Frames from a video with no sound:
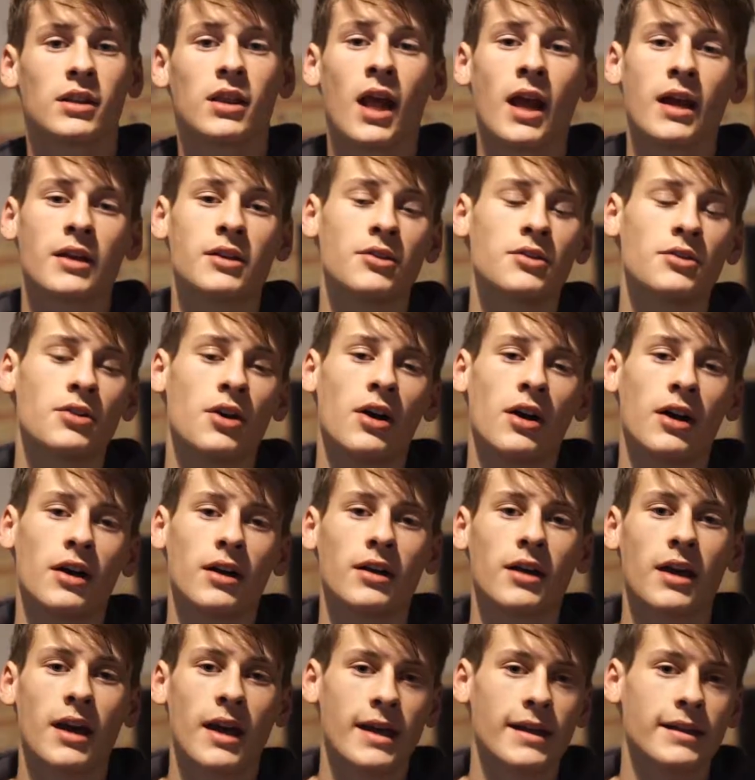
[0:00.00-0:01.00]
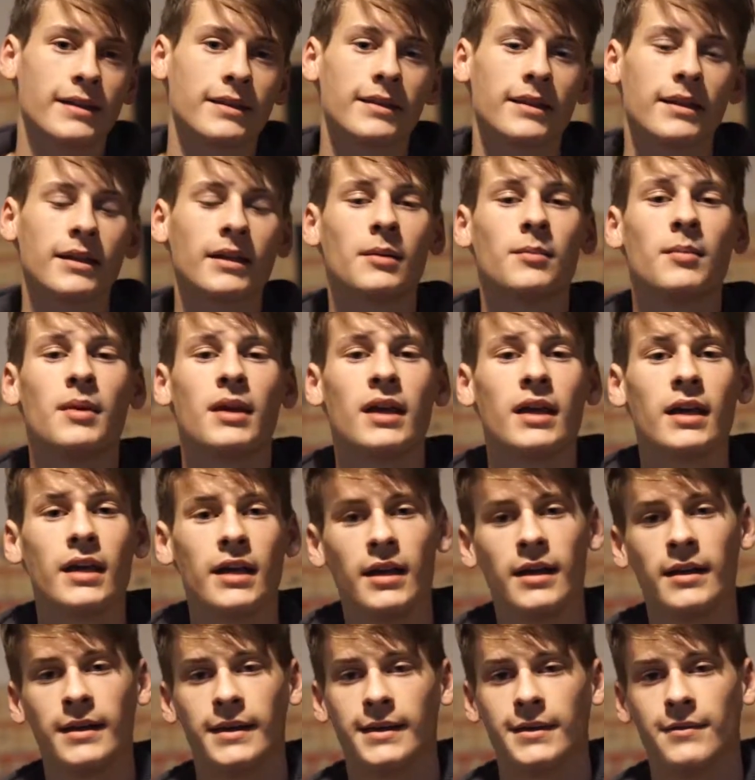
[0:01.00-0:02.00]
like to talk a little bit
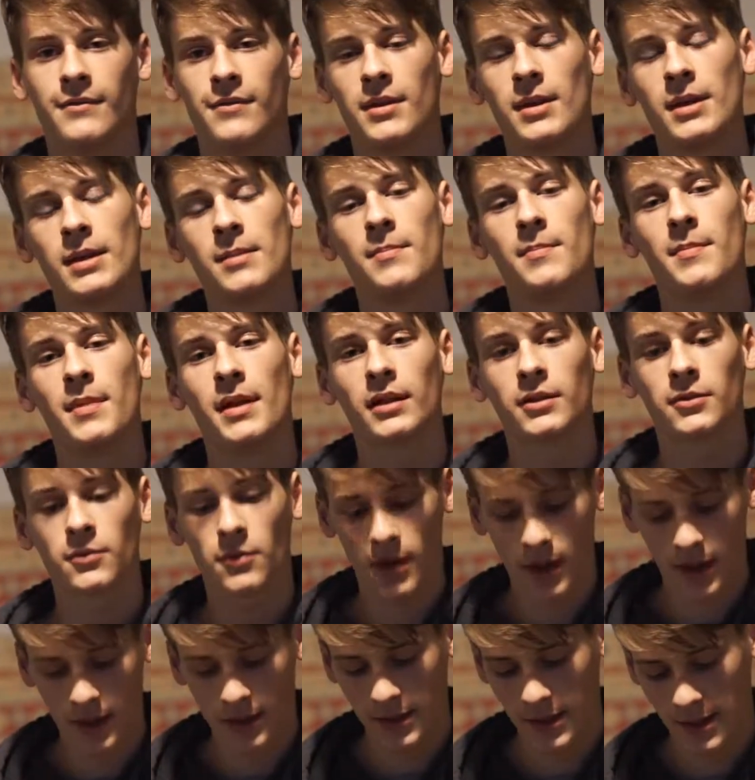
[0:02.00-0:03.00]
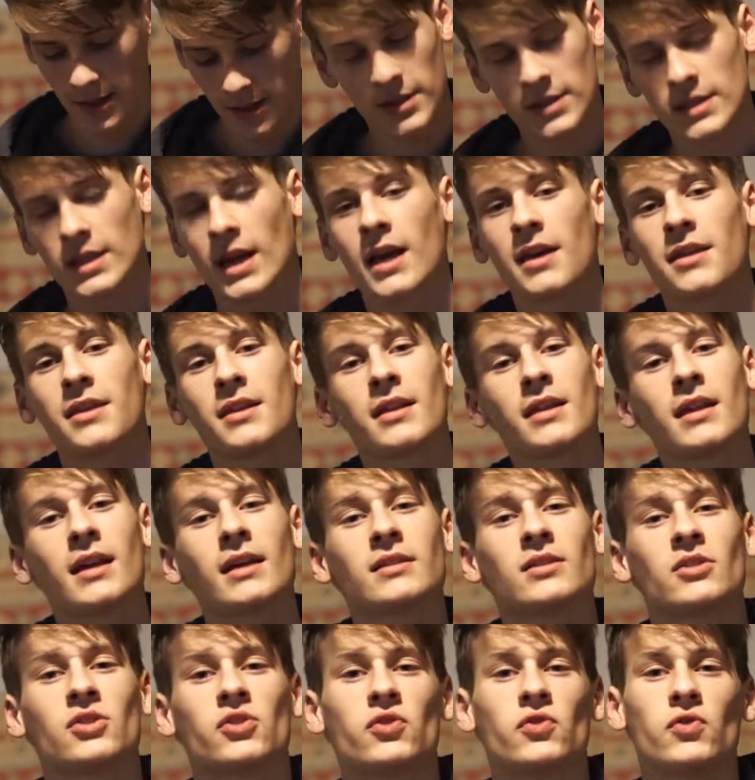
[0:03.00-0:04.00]
of the build quality, because I think
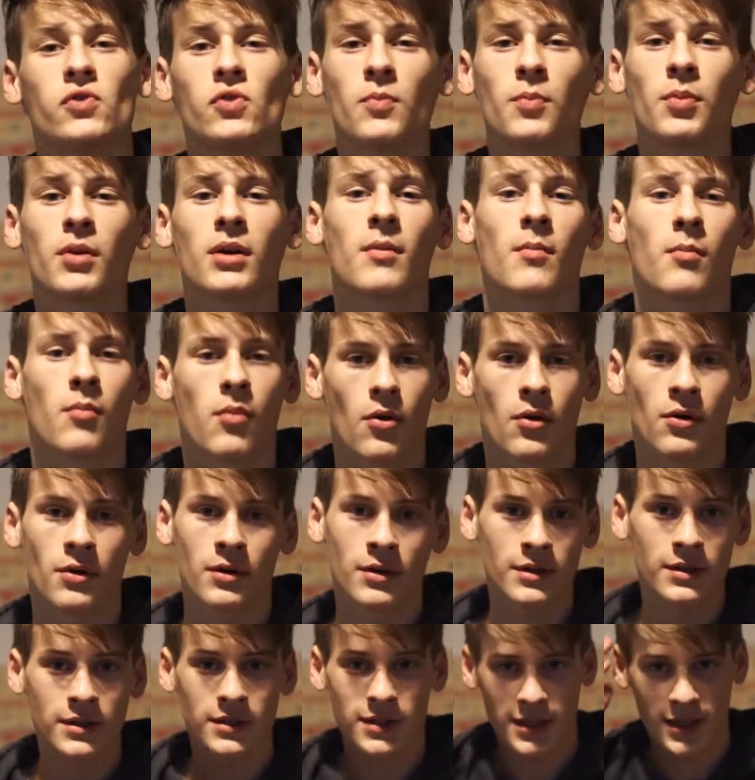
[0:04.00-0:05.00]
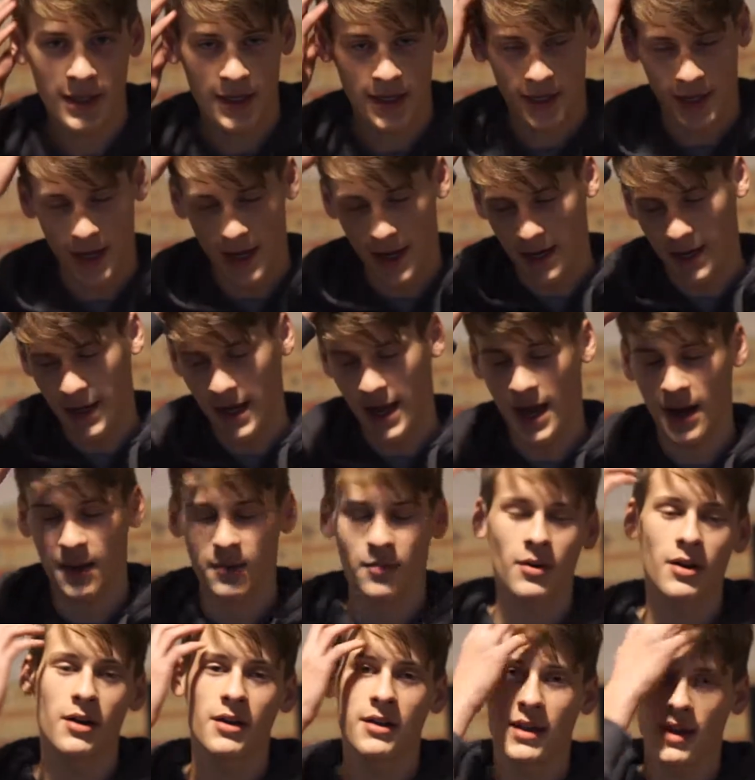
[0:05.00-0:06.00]
that's super important in a
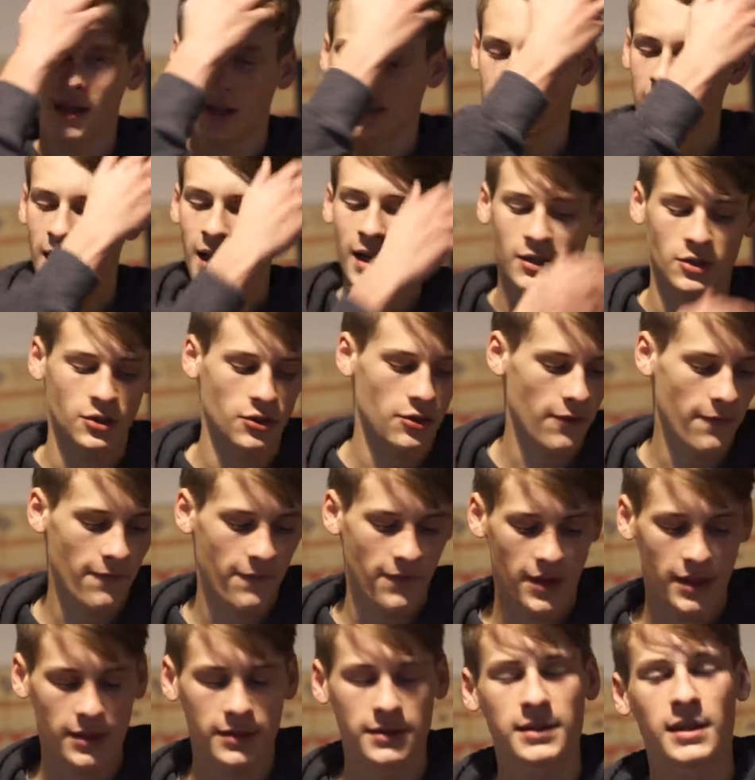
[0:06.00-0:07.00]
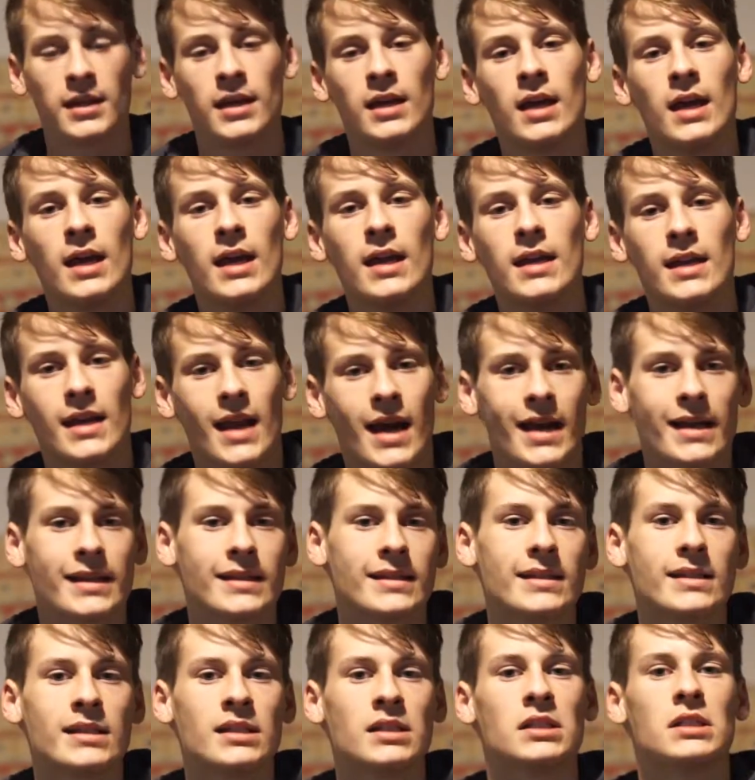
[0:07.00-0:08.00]
camera, that it actually feels
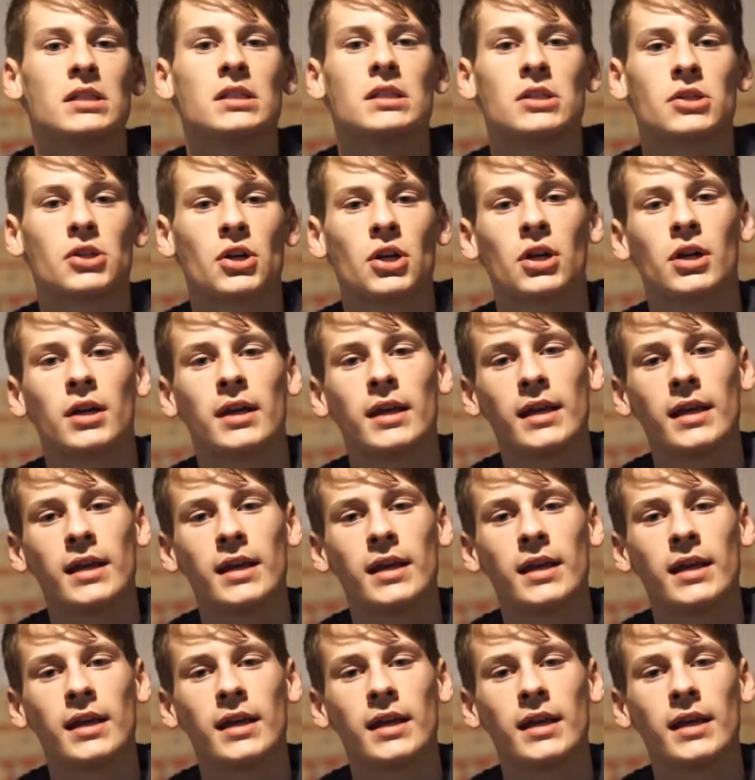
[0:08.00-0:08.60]
nice and sturdy